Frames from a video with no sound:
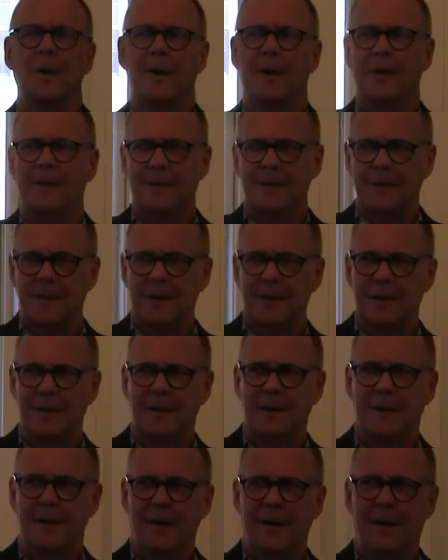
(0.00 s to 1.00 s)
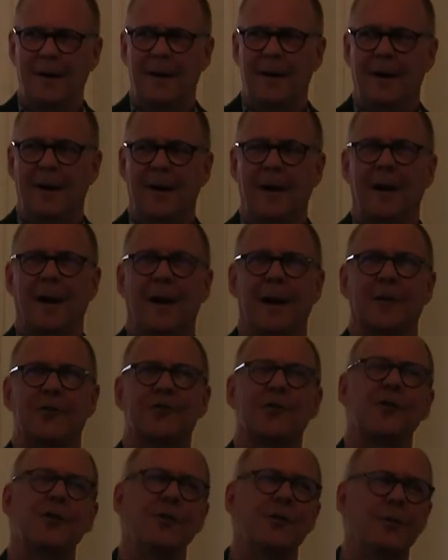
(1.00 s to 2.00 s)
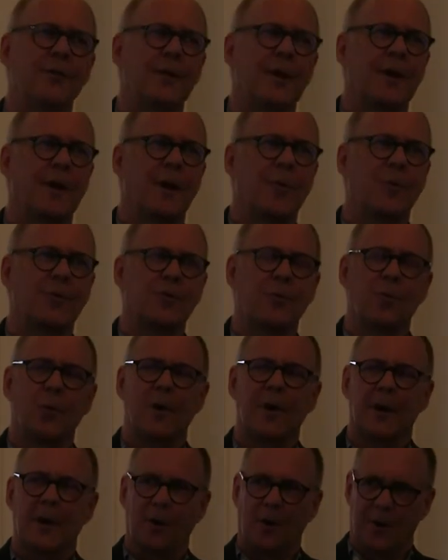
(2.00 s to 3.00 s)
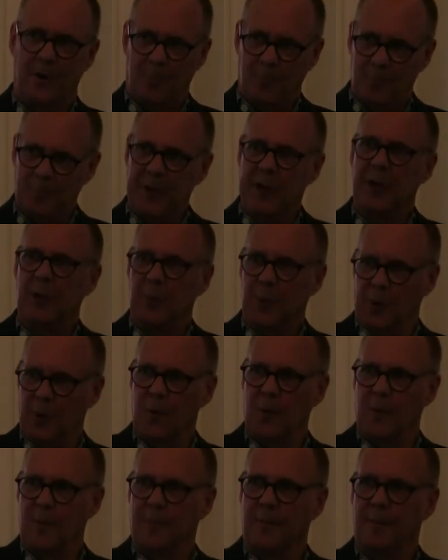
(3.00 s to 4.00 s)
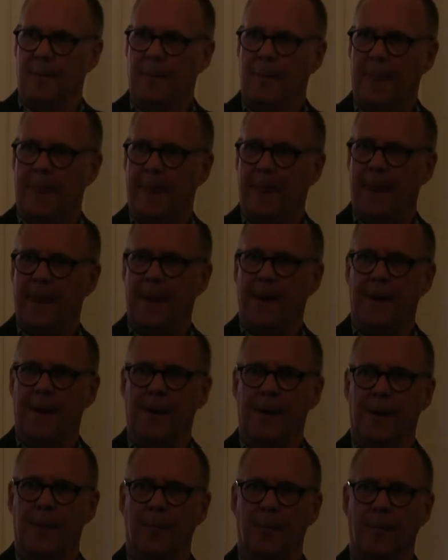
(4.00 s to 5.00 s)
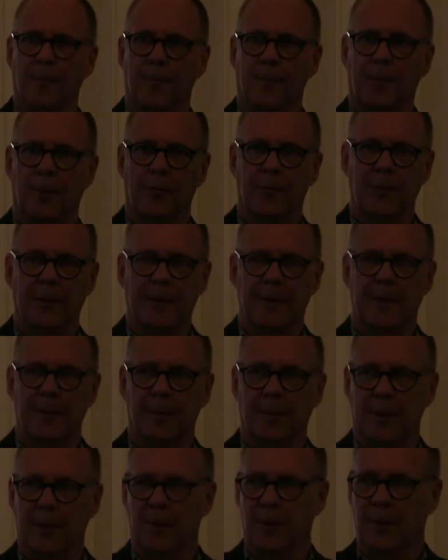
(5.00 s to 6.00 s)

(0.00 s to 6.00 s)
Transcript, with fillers: wait? She knew that I was working on a big poem, um, really a big